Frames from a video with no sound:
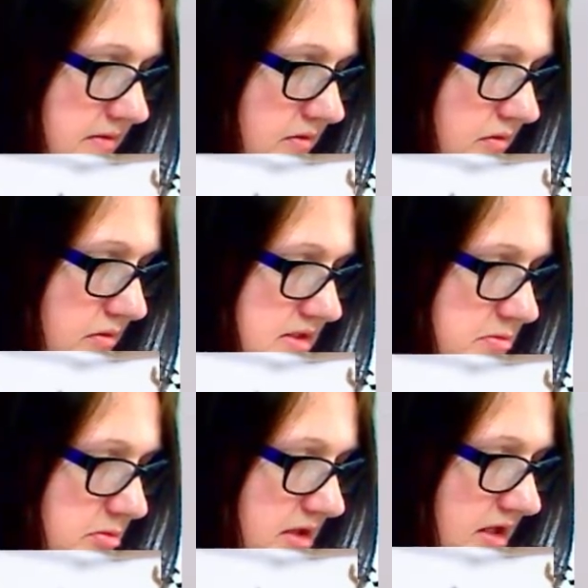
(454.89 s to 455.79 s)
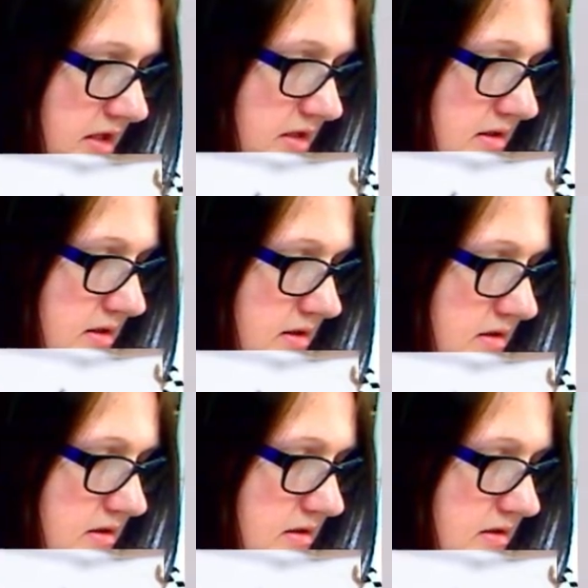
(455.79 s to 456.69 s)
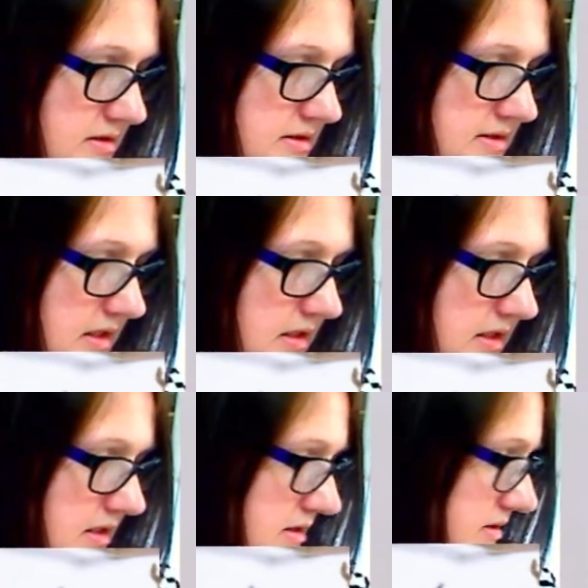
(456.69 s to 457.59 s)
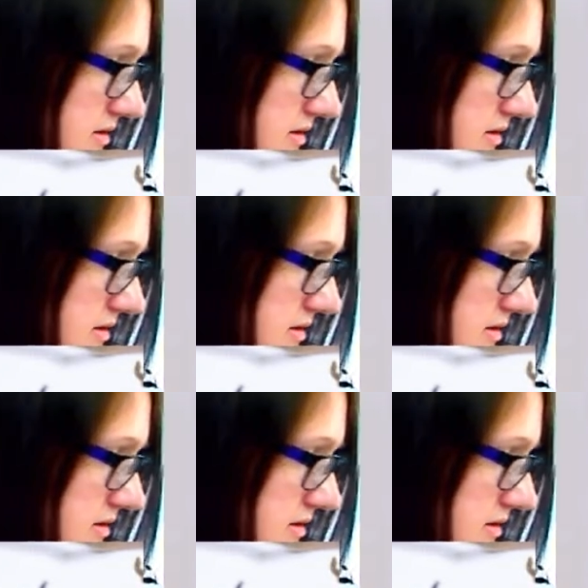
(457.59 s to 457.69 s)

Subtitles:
wispy, delicate